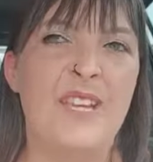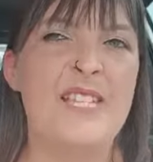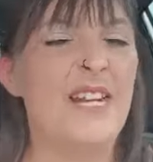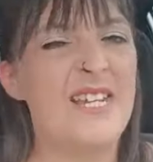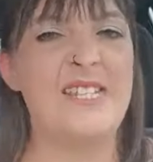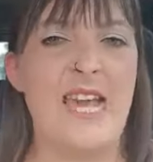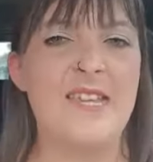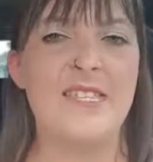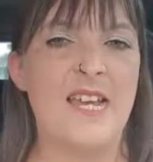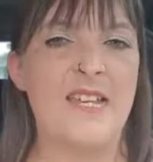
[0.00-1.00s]
it's like a
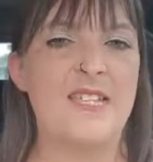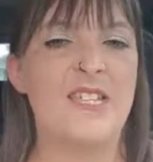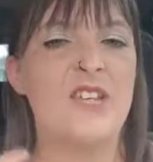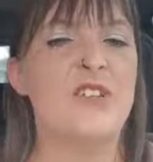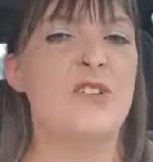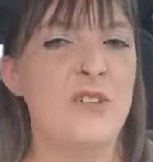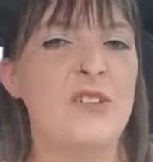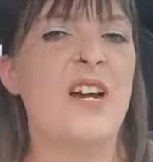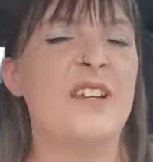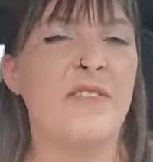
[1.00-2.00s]
taste test, so
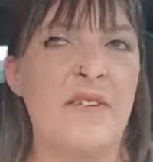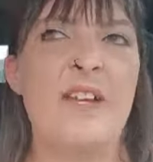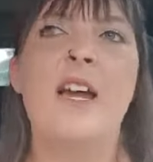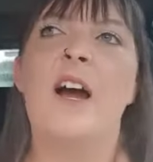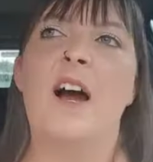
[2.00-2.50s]
you kind of have it.